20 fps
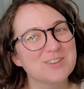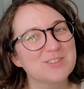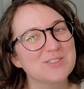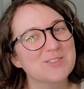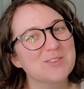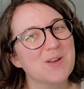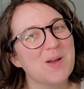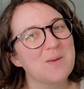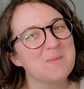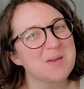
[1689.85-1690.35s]
those
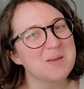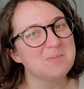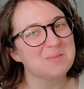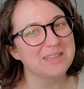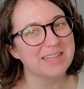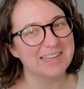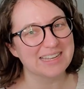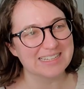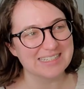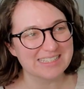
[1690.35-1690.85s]
are all my
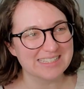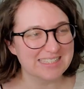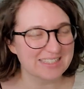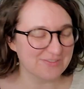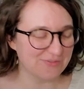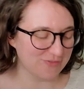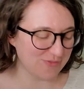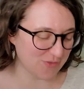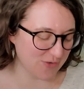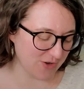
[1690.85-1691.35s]
plans
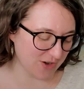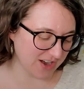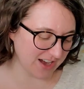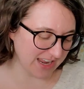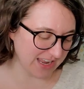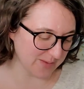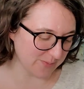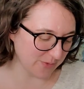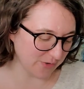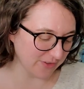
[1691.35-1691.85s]
for
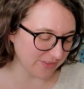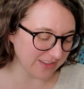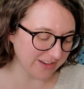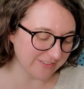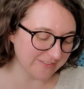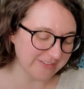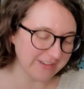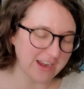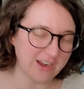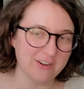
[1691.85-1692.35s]
April.
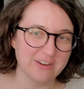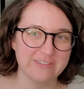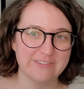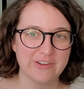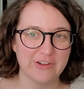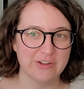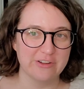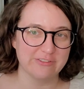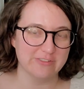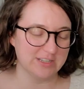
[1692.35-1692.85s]
They're very,
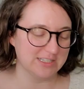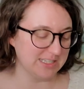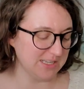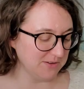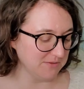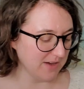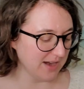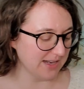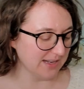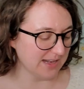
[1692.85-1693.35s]
very
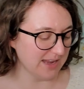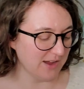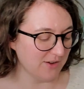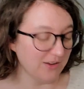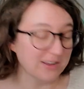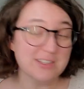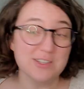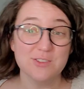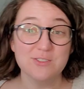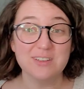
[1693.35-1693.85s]
fuzzy right now.
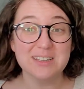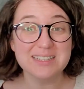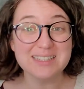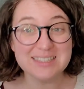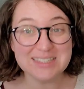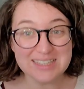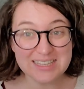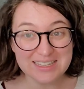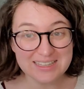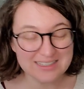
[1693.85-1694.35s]
As you can
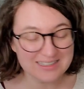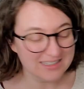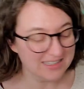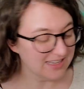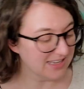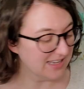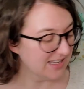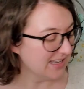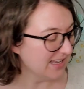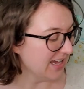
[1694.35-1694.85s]
see,
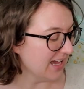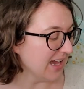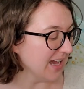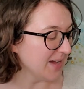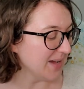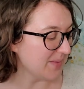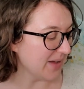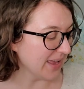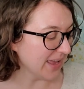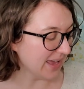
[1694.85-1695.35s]

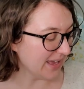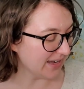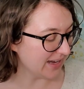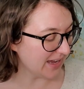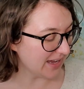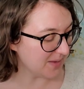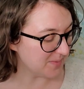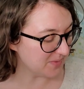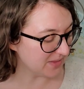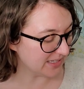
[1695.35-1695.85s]
um, I had
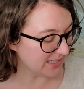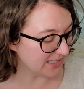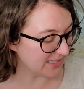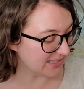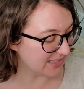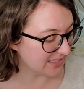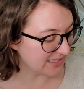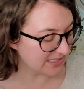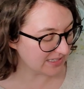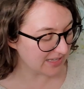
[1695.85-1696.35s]
high
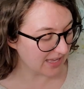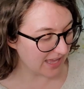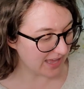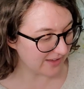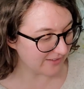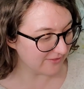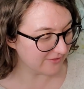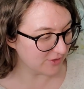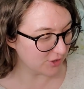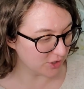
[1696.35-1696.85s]
plans to
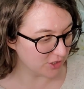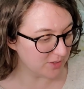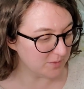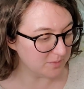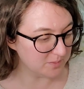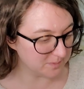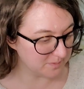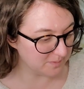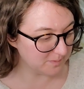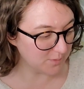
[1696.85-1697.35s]
have
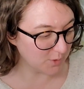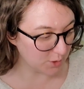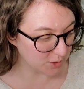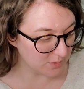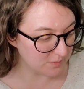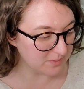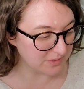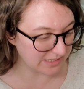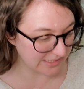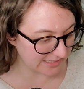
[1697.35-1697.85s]
good,
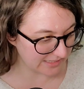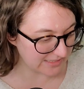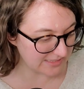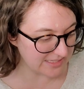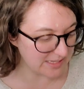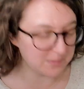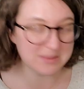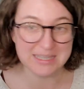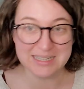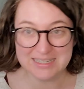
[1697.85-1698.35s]
good
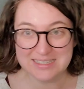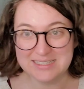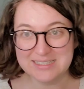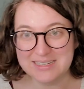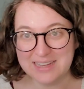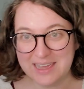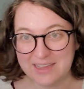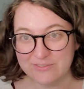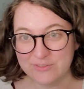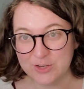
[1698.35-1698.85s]
plans. I planned
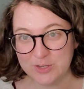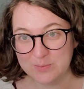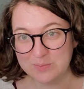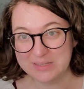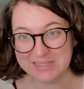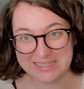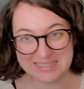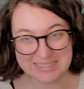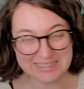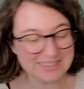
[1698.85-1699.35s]
to have good
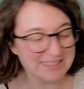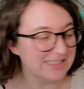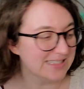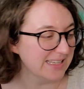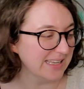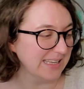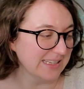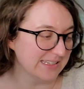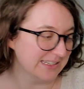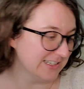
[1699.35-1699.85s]
plans
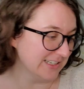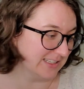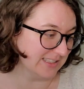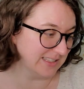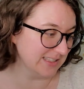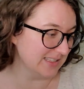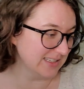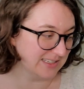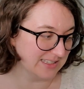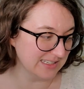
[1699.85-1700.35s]
and
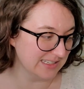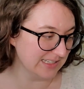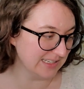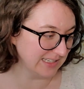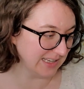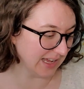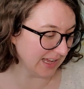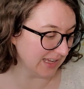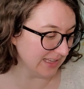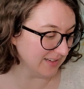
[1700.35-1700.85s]
just,
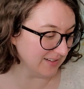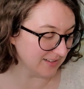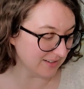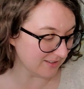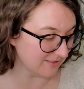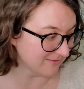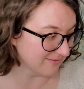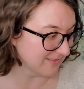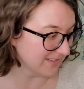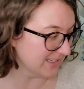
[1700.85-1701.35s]
it, I don't
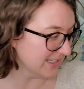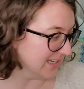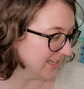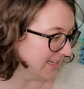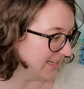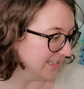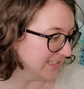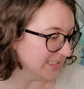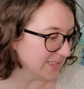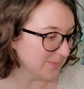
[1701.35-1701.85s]
know.
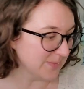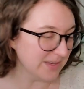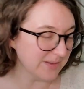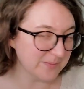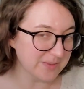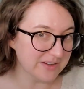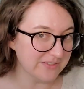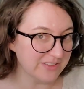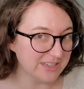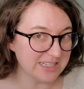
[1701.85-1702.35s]
It's been a
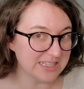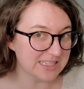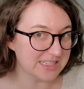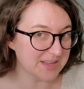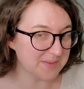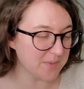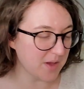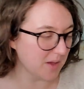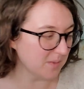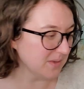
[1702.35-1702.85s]
bit of a
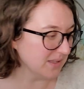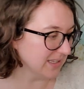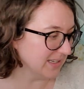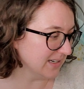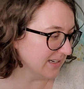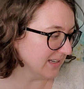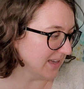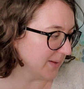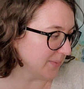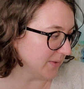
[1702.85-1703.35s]

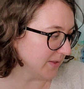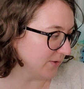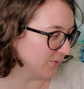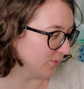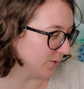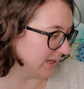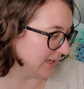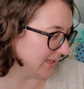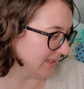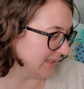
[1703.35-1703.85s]
discombobulated couple
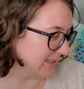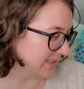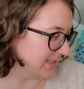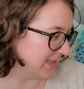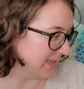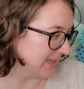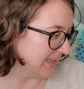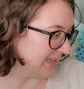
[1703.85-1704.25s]
of weeks.